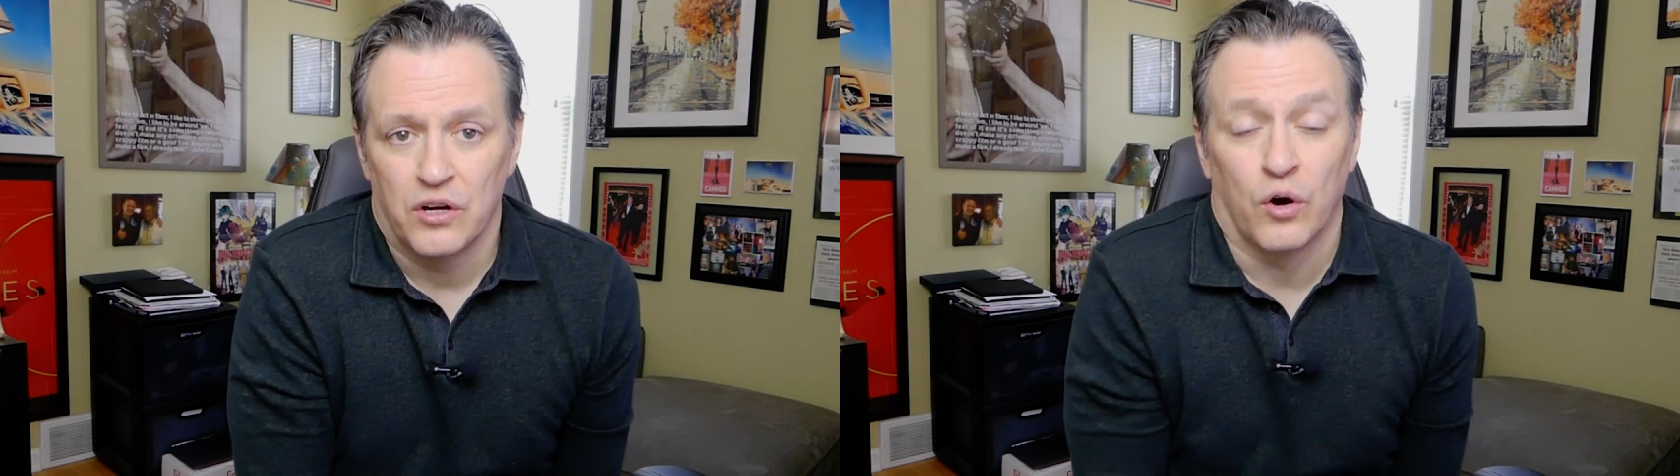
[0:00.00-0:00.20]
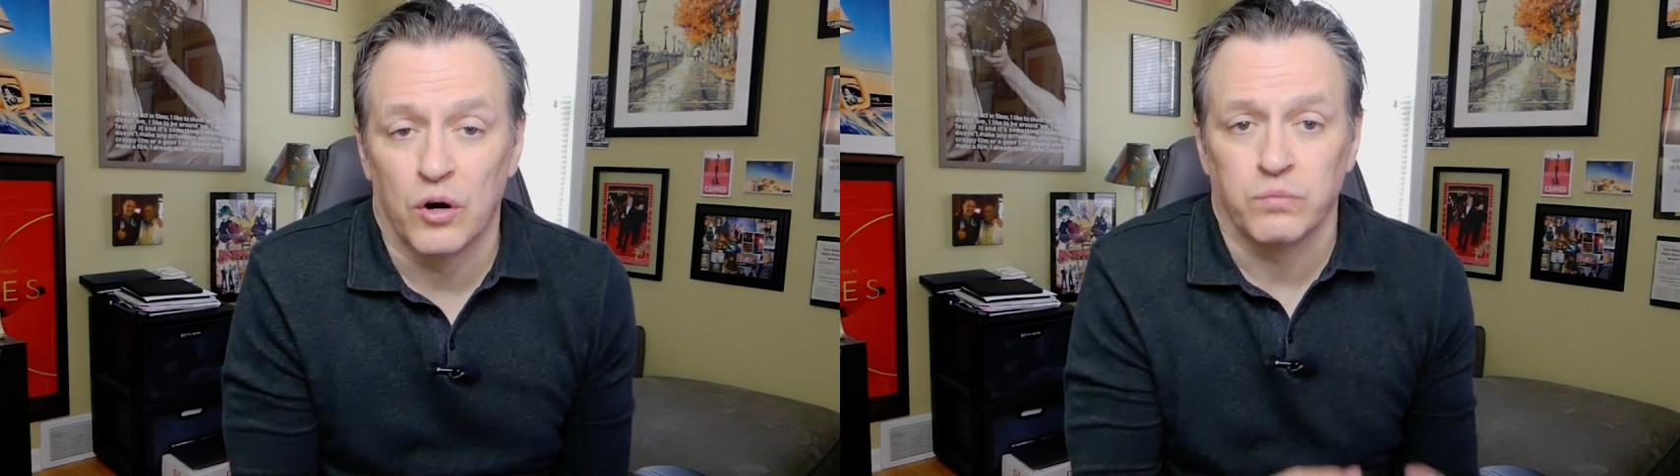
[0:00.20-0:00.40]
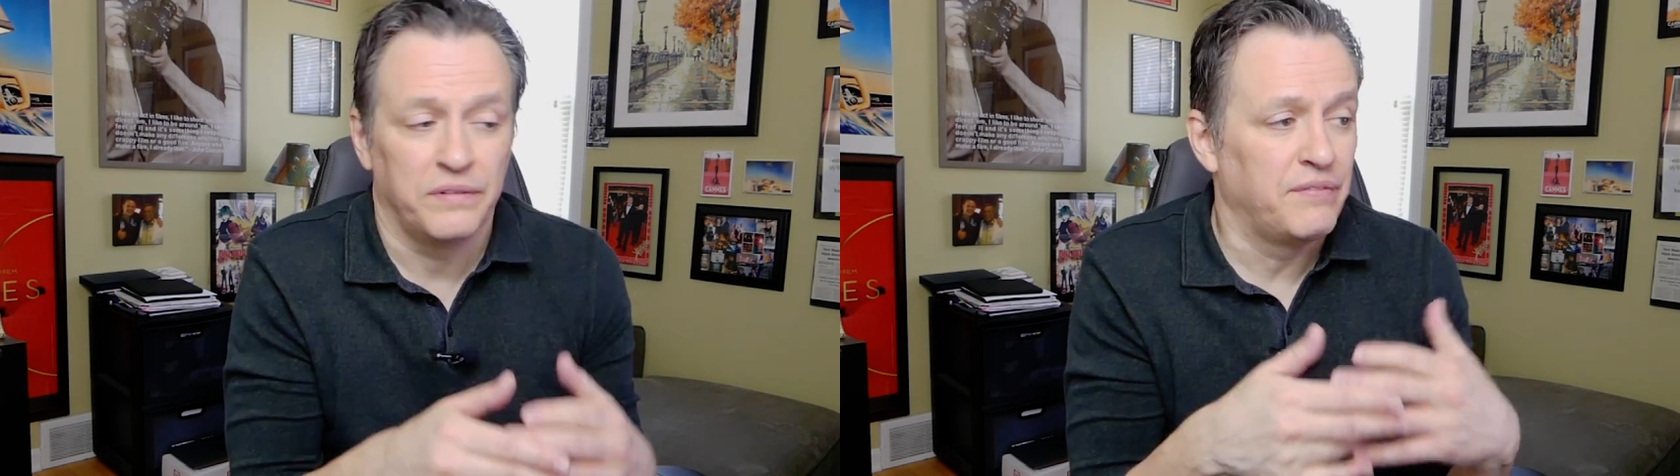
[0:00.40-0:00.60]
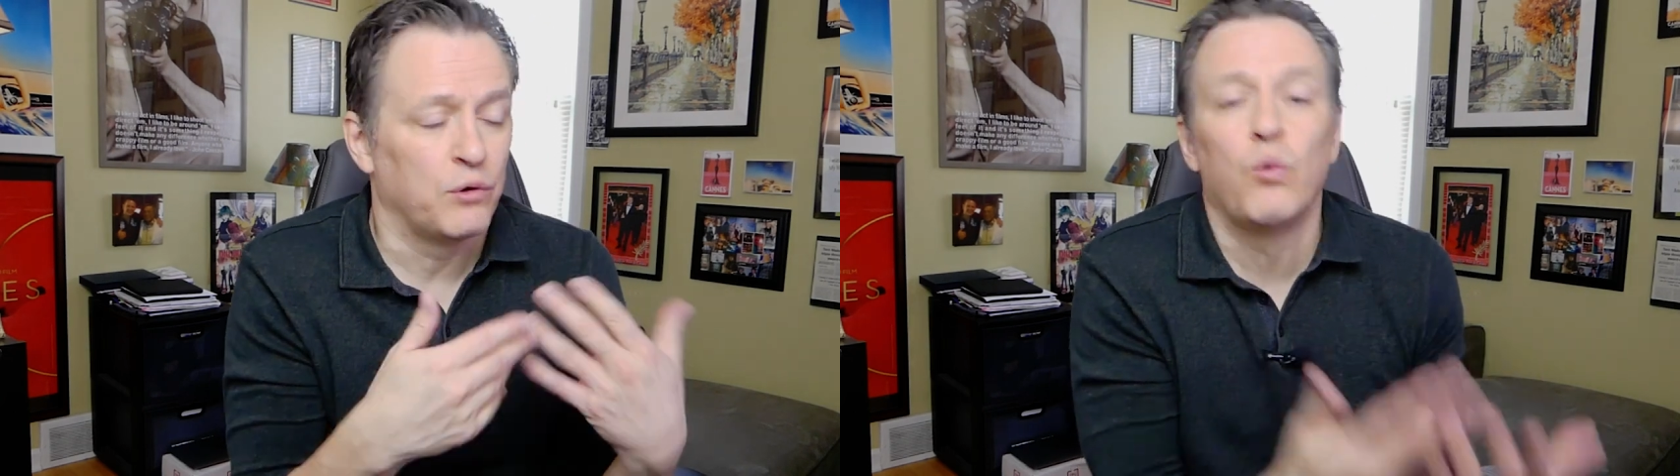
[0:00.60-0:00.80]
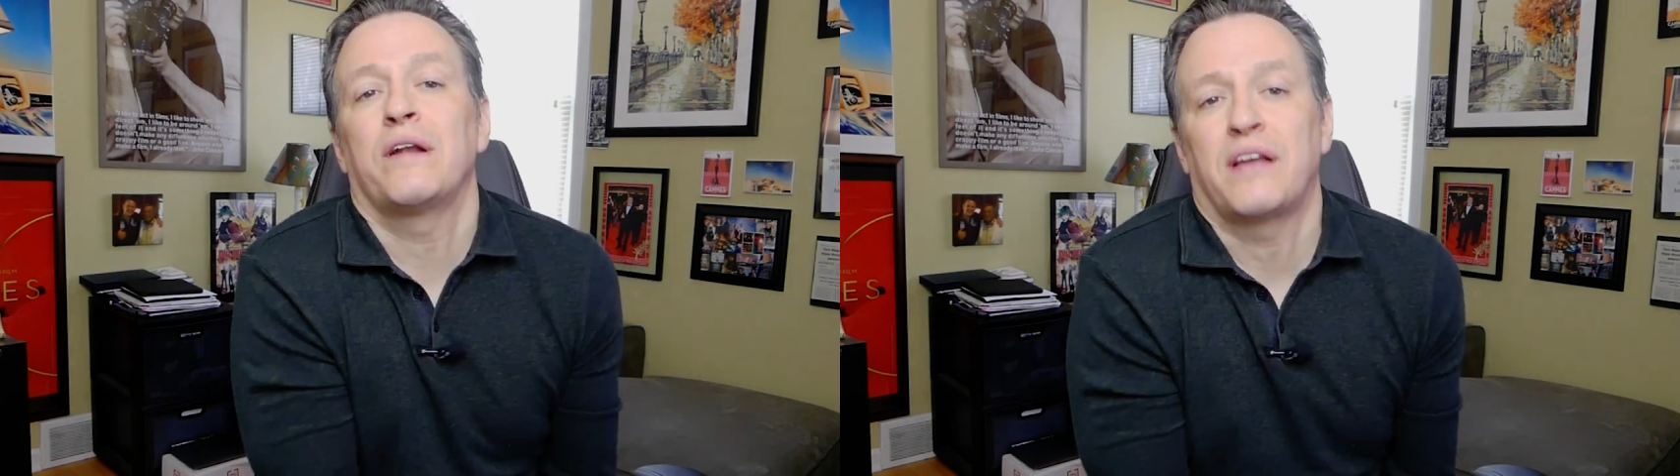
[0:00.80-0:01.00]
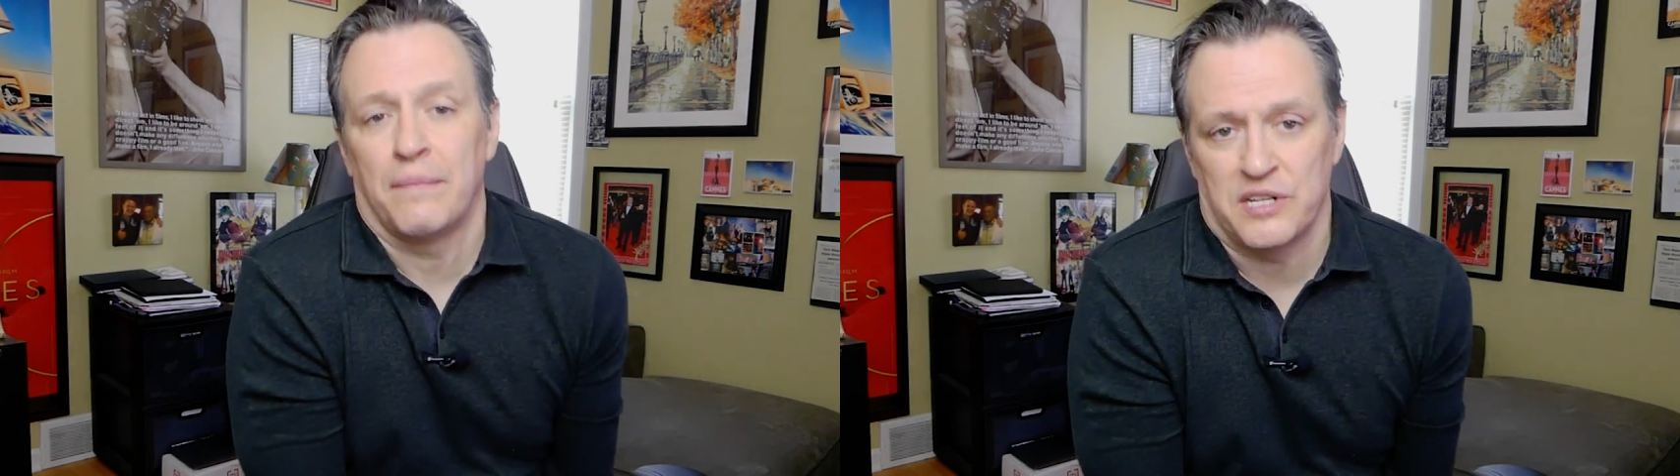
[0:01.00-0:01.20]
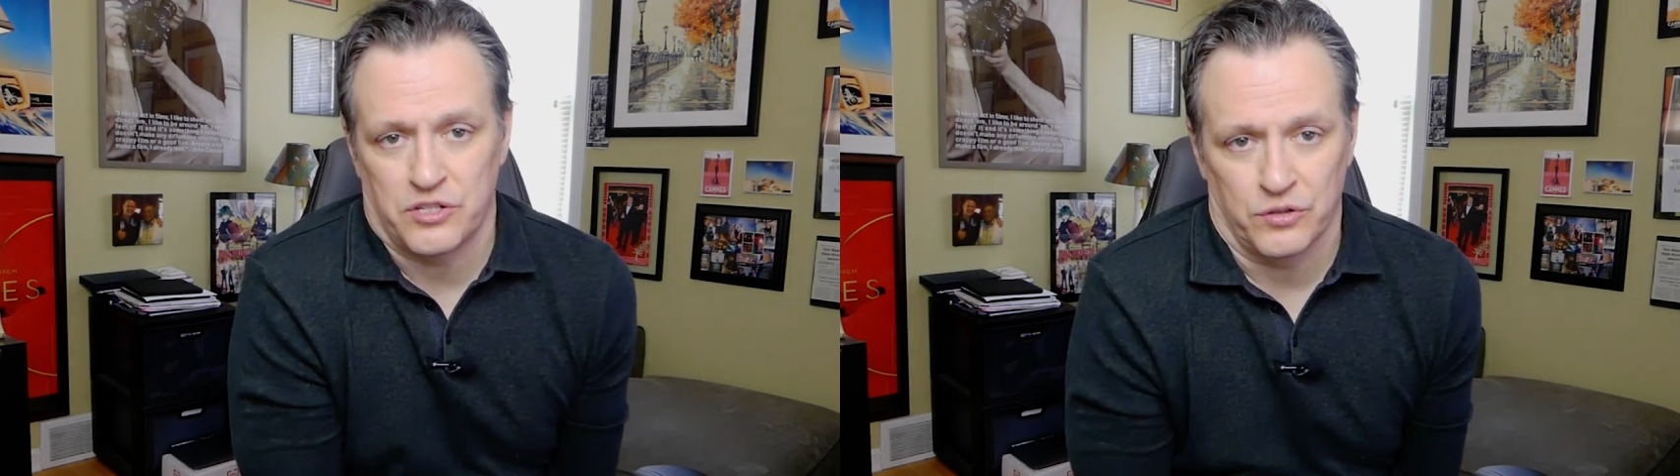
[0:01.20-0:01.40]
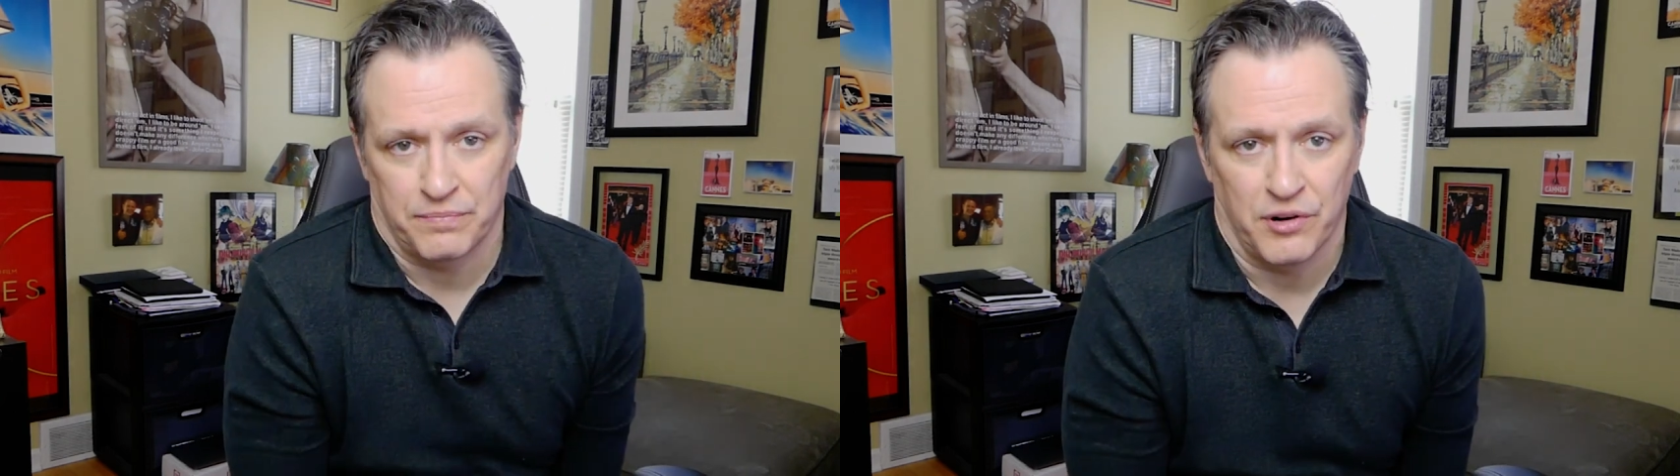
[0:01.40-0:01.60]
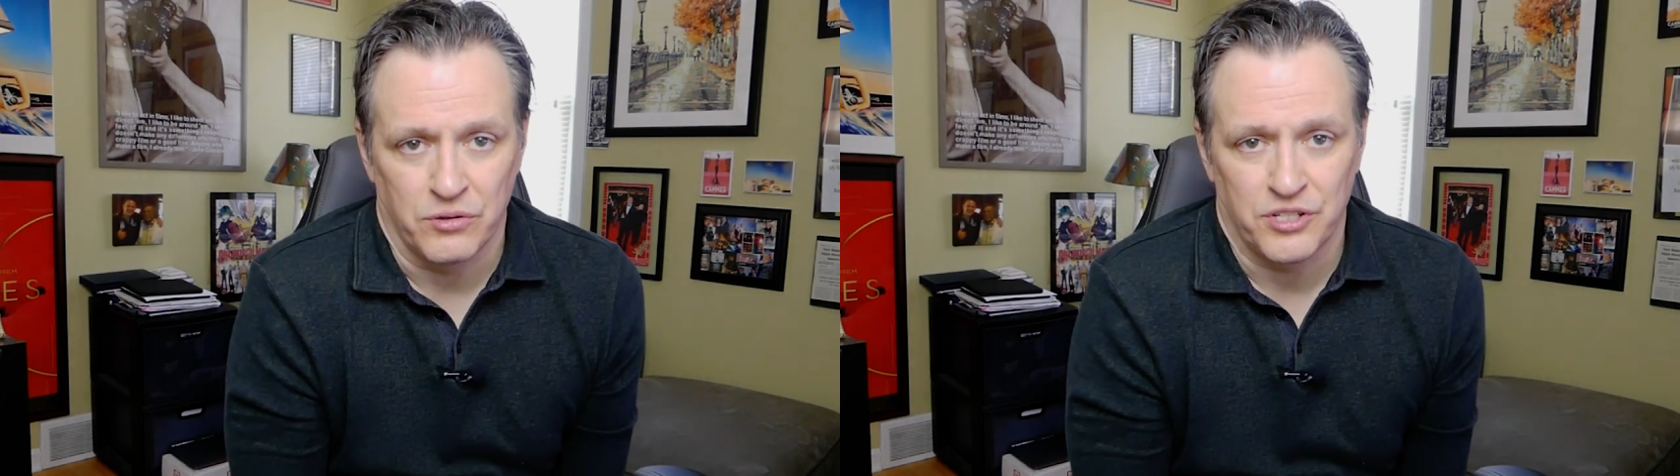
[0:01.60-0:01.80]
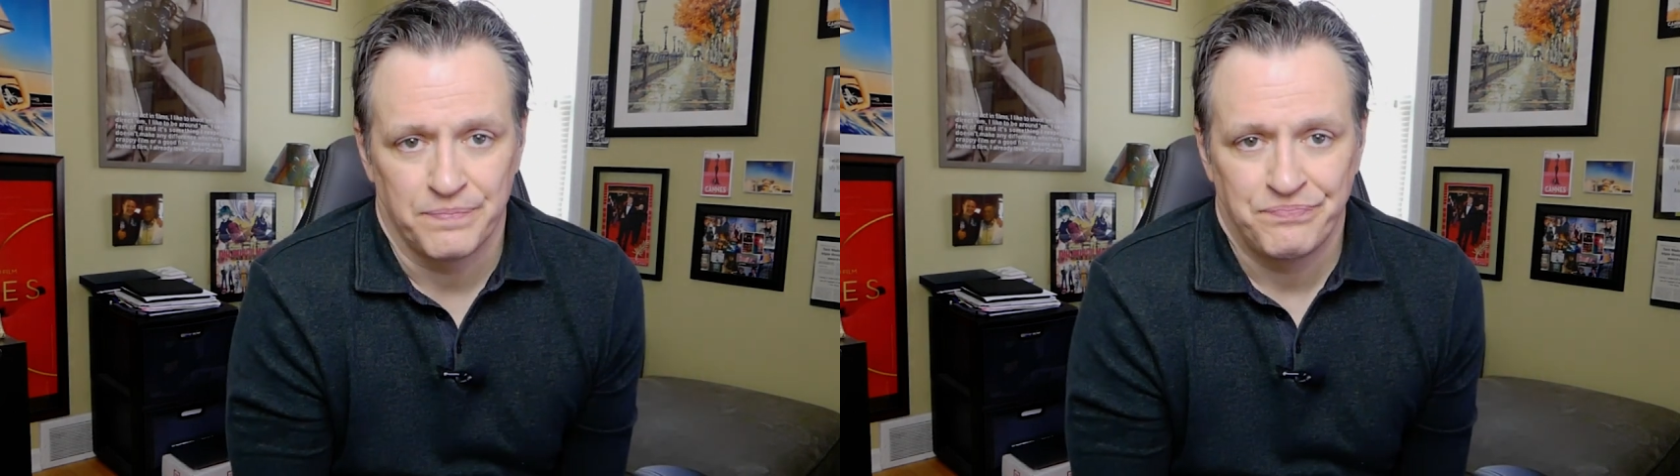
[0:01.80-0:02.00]
or even what companies to
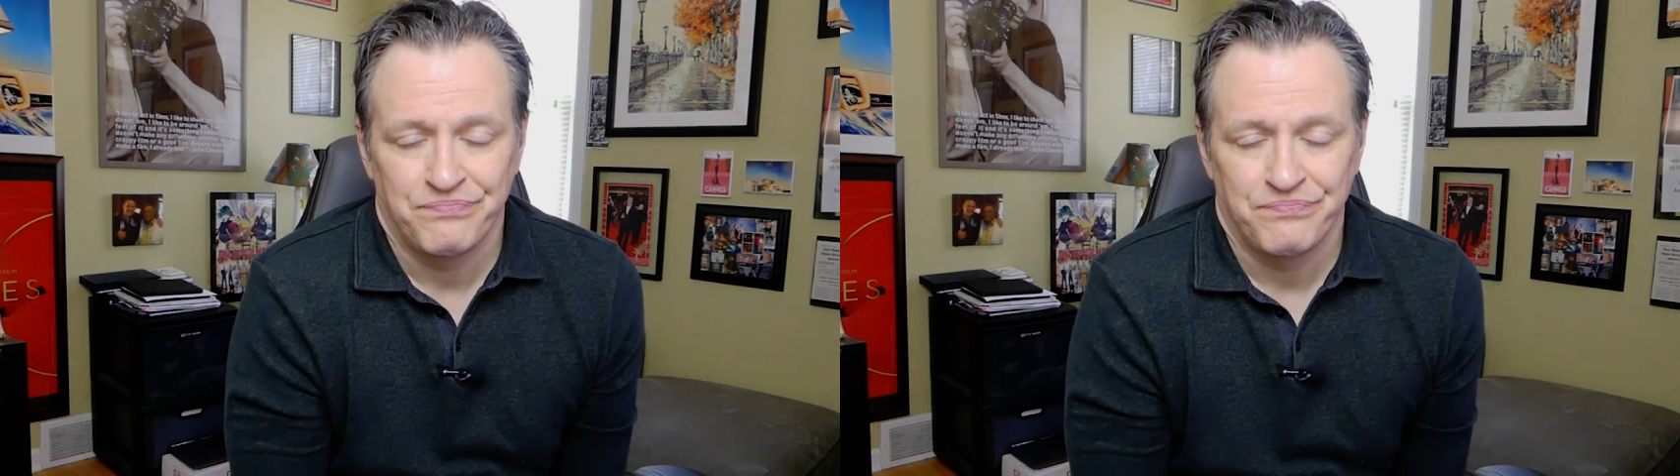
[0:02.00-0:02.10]
approach.